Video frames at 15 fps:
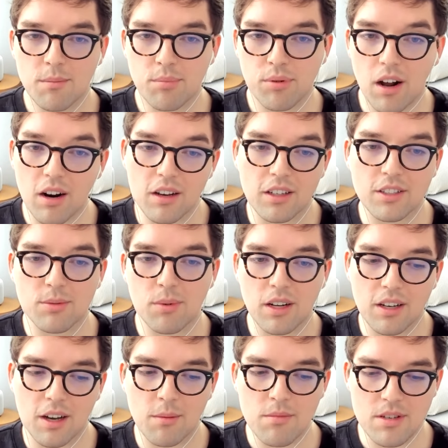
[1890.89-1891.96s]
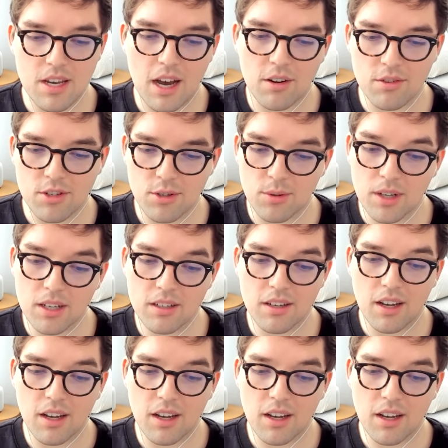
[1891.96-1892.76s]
products when it comes down to it.